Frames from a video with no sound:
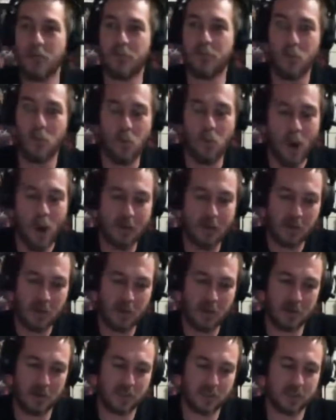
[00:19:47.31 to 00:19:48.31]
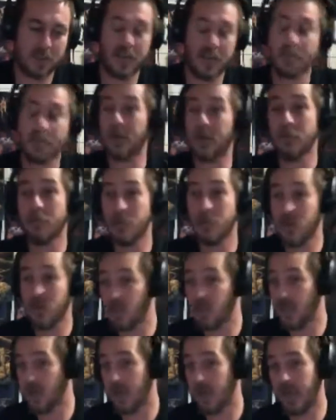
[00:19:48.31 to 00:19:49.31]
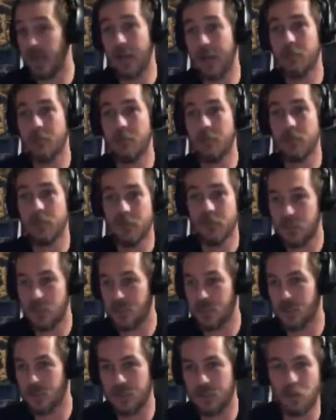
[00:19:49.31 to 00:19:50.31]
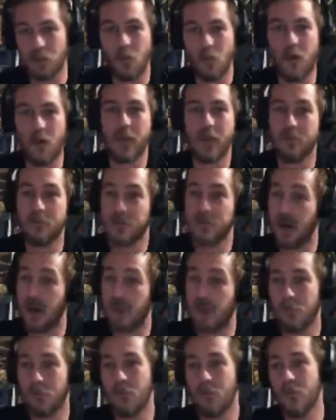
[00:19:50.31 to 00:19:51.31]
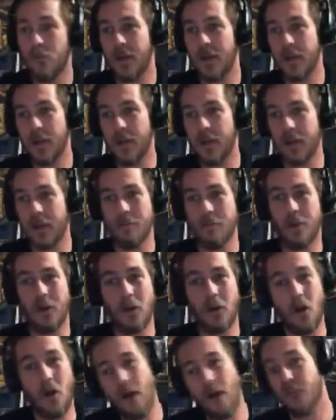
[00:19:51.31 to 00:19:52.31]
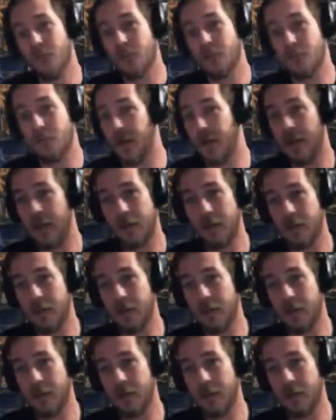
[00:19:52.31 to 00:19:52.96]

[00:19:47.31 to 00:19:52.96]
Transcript: The one constant has been music and musicians, and what they've done for me in my life has been,